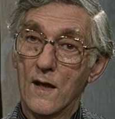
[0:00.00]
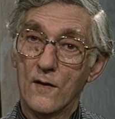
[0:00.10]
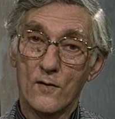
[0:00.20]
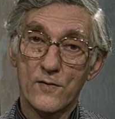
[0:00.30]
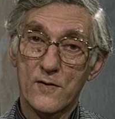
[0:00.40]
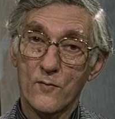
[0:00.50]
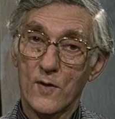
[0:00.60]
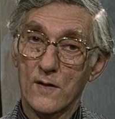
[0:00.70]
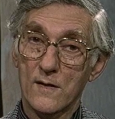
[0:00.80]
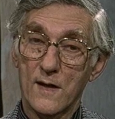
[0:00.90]
And also
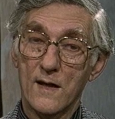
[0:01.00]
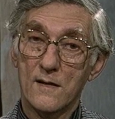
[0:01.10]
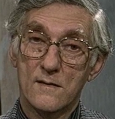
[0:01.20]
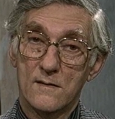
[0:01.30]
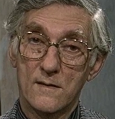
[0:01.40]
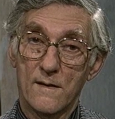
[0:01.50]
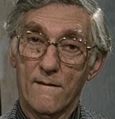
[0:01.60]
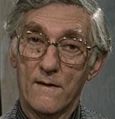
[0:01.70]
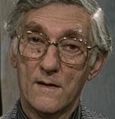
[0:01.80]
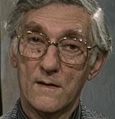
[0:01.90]
one can,
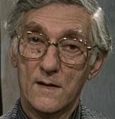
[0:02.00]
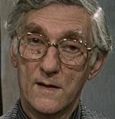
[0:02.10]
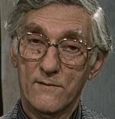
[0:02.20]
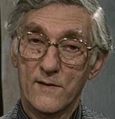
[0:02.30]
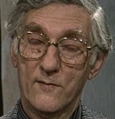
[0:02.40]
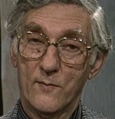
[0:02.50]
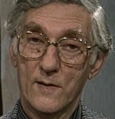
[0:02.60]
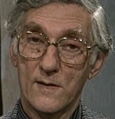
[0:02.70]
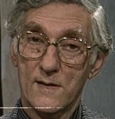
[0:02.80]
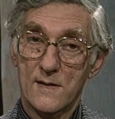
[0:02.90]
even if
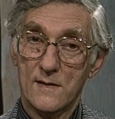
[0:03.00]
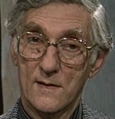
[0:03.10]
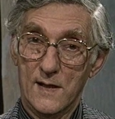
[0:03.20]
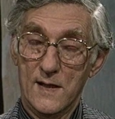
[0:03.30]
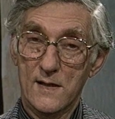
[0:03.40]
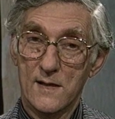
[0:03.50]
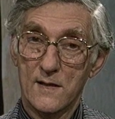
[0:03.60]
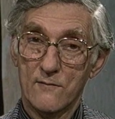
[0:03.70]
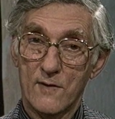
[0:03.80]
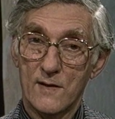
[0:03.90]
one's
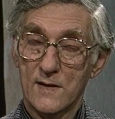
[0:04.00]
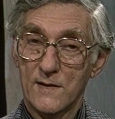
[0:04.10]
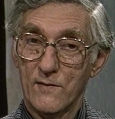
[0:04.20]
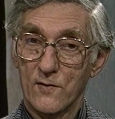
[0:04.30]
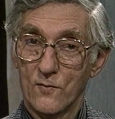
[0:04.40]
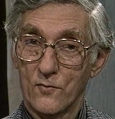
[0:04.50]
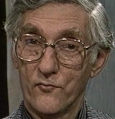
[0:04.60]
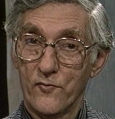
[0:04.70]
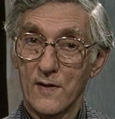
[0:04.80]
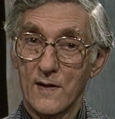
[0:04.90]
leading a relatively
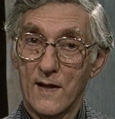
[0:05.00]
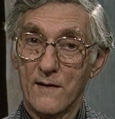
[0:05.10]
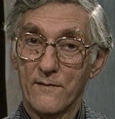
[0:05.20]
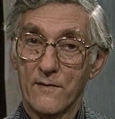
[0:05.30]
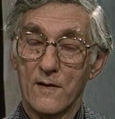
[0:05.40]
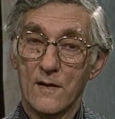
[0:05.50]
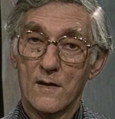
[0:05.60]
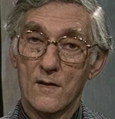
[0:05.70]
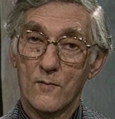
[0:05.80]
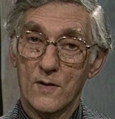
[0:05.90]
ordinary life,
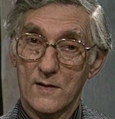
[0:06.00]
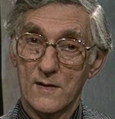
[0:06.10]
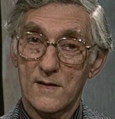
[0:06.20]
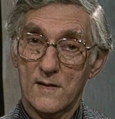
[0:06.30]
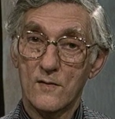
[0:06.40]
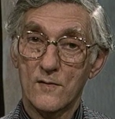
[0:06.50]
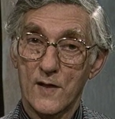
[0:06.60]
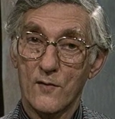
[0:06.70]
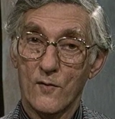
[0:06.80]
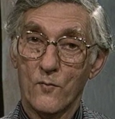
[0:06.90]
one can still
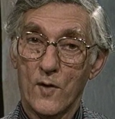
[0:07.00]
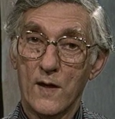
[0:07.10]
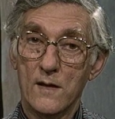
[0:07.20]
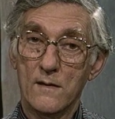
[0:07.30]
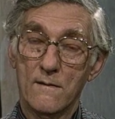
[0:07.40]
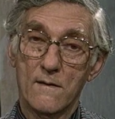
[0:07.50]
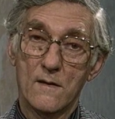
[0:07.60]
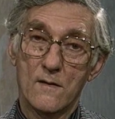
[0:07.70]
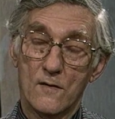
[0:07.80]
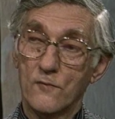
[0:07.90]
go away
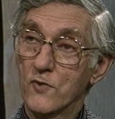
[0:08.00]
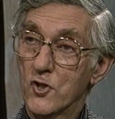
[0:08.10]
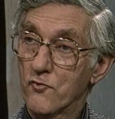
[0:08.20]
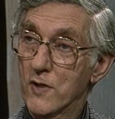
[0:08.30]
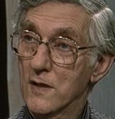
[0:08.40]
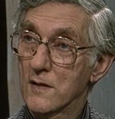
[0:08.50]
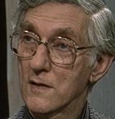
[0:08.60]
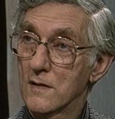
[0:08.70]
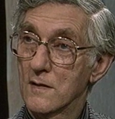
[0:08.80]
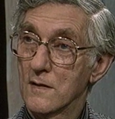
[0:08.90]
on retreat